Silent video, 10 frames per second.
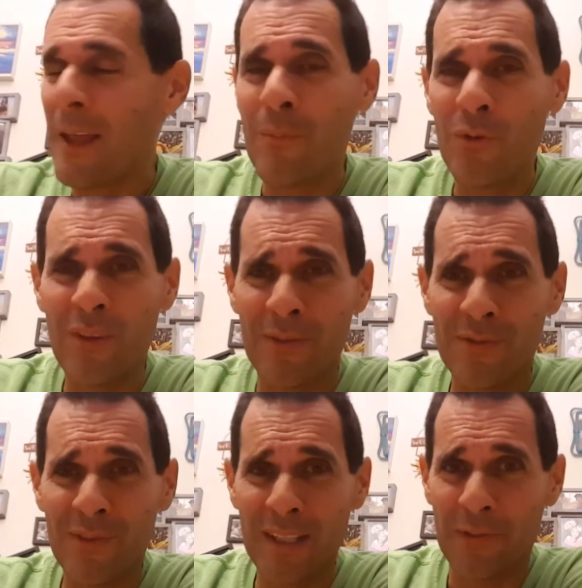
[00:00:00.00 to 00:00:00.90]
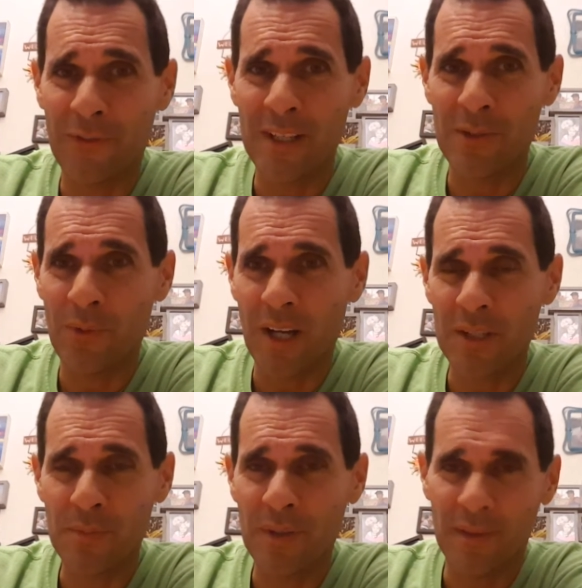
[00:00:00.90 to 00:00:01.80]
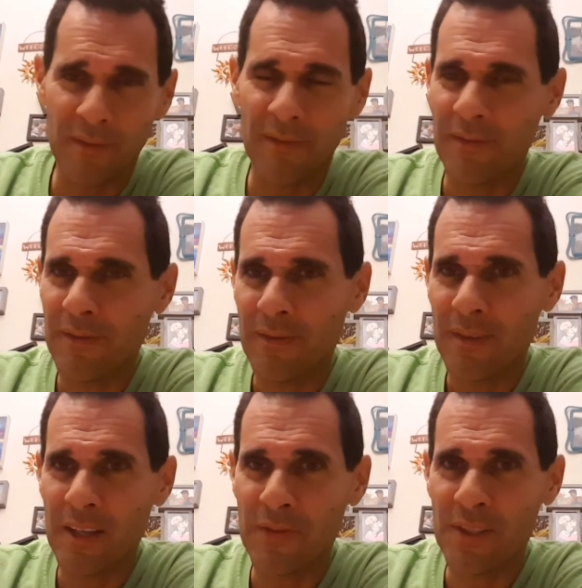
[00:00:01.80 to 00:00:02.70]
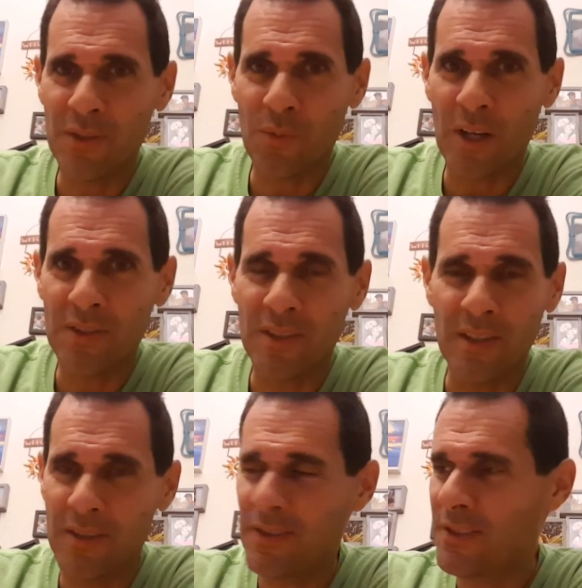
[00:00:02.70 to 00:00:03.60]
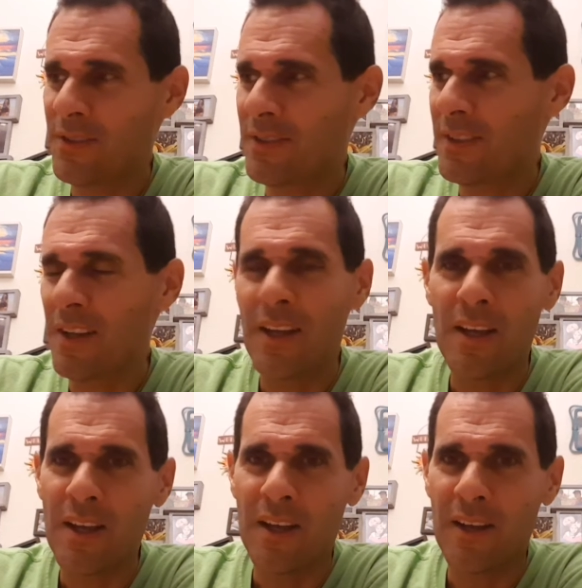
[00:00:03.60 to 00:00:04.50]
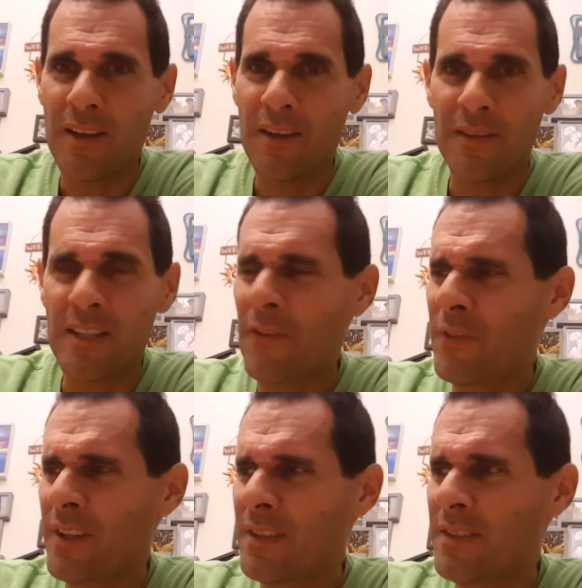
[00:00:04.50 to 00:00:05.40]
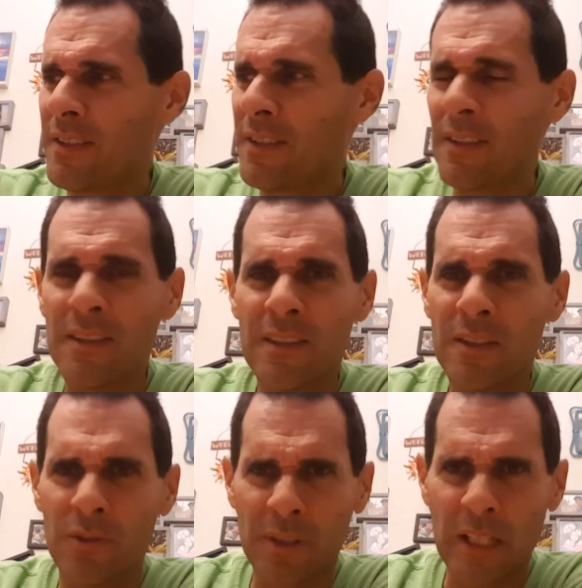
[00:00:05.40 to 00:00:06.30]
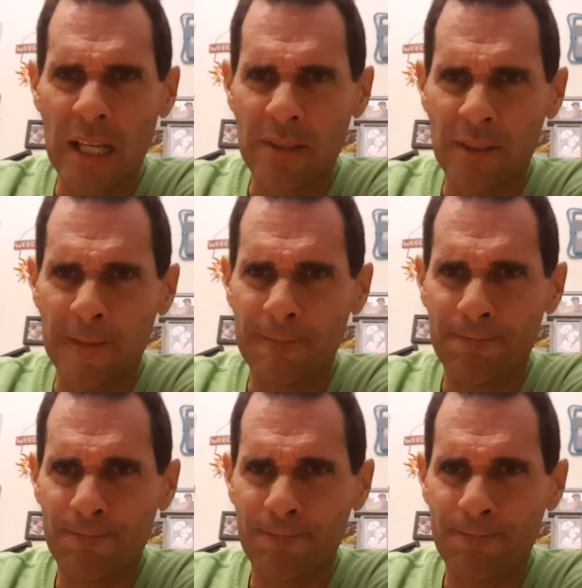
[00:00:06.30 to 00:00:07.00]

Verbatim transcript: A movie I was really afraid to watch, but have since watched it, and it's a definite uh, cult classic.